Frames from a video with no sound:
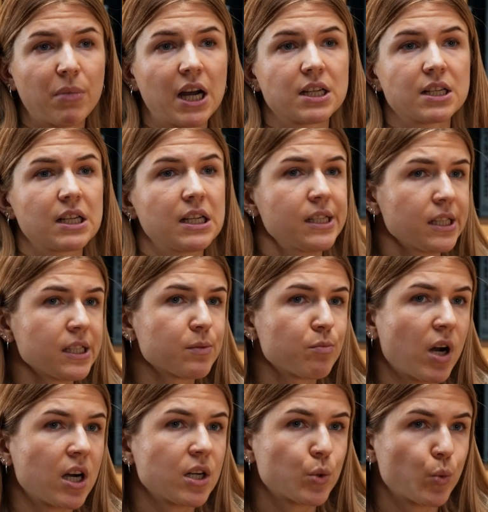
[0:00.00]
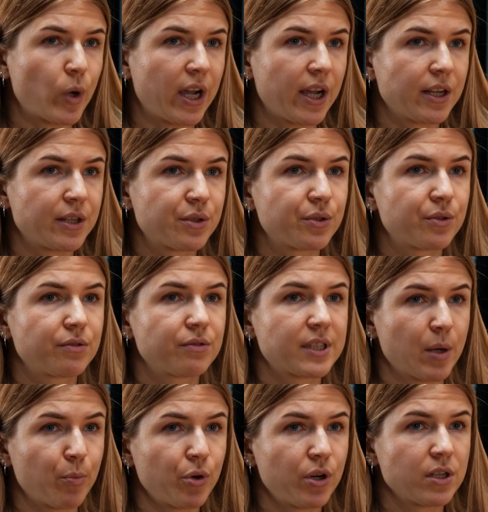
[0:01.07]
but it's a smart way to
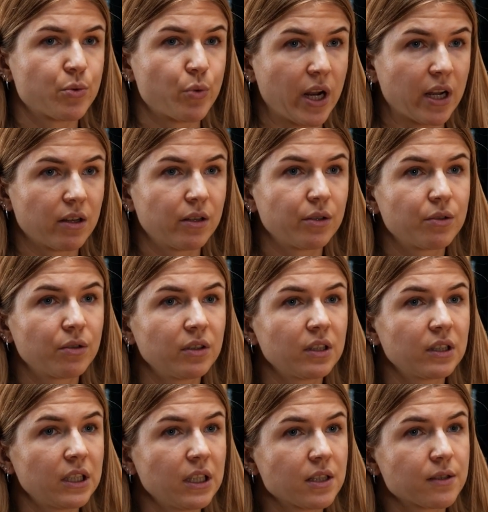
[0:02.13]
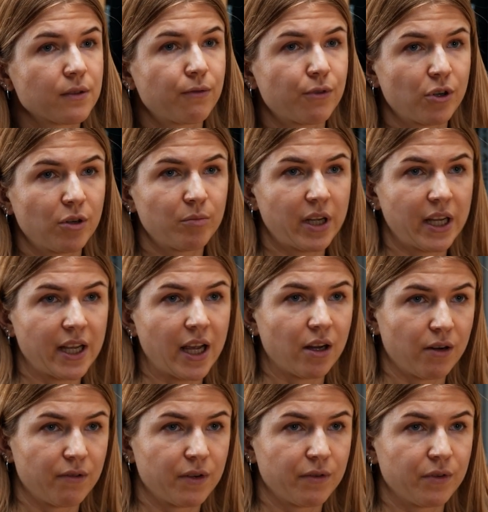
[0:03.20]
separate regular Google clicks from AI
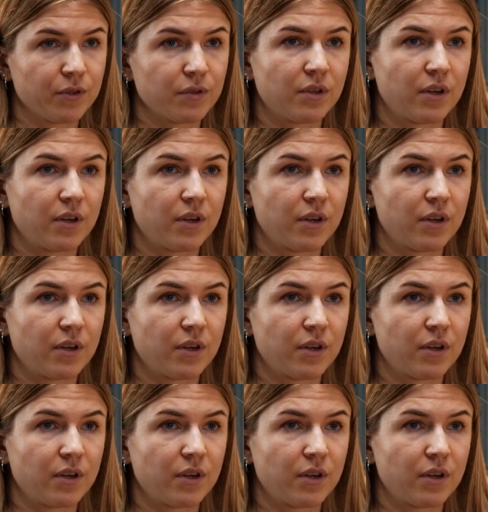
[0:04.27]
overview